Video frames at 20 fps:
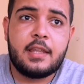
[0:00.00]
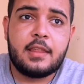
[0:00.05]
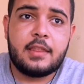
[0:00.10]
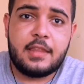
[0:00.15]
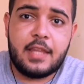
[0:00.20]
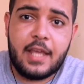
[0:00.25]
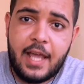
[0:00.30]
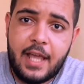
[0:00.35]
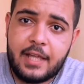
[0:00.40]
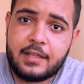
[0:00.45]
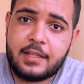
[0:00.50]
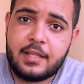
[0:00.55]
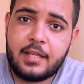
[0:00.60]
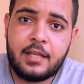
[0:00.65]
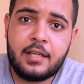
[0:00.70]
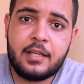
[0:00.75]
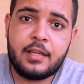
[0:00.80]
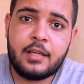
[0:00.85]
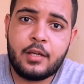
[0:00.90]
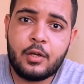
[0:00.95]
that
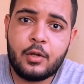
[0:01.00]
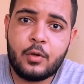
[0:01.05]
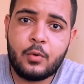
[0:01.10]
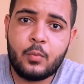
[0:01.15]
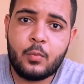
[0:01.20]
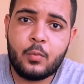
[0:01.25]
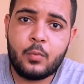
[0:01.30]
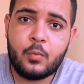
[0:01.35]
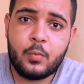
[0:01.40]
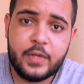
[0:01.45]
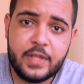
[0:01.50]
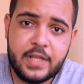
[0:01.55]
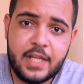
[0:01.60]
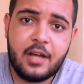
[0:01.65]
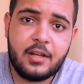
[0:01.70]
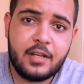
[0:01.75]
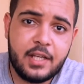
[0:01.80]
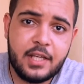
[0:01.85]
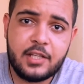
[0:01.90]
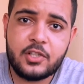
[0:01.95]

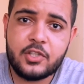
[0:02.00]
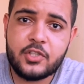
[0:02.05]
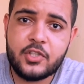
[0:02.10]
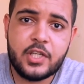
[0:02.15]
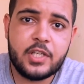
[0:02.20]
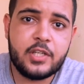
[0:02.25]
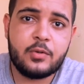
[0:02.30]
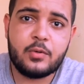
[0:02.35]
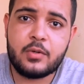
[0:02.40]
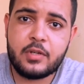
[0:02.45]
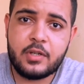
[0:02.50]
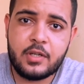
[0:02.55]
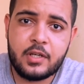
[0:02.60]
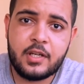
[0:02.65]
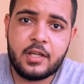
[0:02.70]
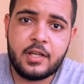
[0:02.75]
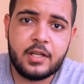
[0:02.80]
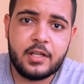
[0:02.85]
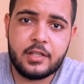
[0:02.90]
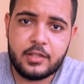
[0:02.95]
without energy you
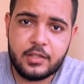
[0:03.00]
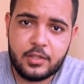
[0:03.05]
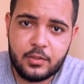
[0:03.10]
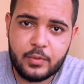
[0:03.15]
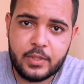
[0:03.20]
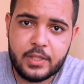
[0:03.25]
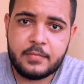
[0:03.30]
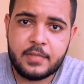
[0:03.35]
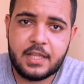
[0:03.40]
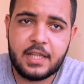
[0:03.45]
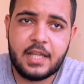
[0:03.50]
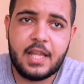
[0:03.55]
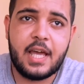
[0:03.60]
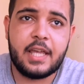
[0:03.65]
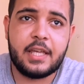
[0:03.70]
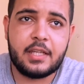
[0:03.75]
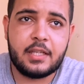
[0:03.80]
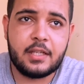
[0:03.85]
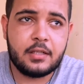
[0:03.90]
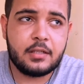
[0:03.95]
couldn't do it. Like,
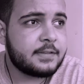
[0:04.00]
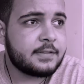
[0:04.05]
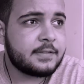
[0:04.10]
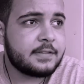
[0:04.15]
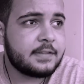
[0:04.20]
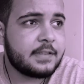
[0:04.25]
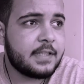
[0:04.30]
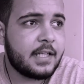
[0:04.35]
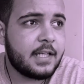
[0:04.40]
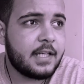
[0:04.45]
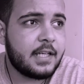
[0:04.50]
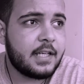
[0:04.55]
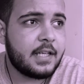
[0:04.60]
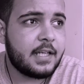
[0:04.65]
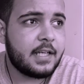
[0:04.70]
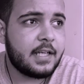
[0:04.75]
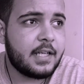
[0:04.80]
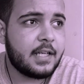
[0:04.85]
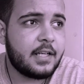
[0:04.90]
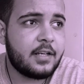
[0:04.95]

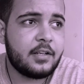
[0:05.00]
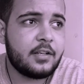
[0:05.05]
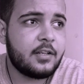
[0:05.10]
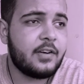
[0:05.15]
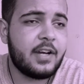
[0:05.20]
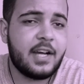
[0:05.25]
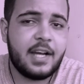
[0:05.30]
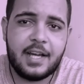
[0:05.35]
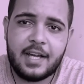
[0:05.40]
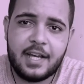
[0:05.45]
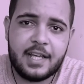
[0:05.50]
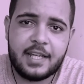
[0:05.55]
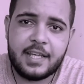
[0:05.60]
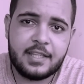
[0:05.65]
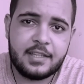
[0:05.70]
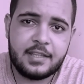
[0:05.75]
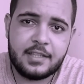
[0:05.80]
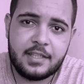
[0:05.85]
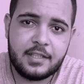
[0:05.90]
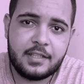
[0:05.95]
I don't know, I can
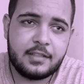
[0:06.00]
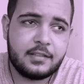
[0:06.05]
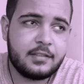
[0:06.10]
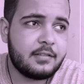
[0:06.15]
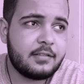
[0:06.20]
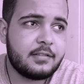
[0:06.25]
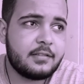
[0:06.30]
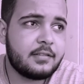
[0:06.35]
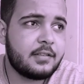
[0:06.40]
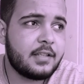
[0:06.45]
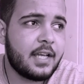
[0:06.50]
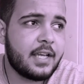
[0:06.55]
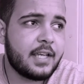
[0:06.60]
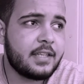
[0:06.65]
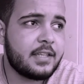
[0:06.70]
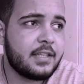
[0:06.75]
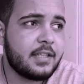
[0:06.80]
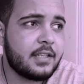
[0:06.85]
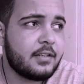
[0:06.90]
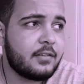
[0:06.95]
think
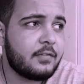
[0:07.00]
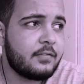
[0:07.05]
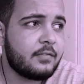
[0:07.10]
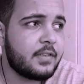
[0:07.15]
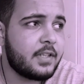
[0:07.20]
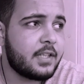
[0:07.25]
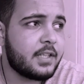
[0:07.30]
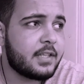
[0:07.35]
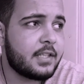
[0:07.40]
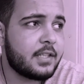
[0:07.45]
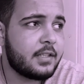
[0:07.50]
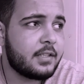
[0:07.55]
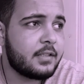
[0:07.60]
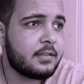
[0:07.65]
of nothing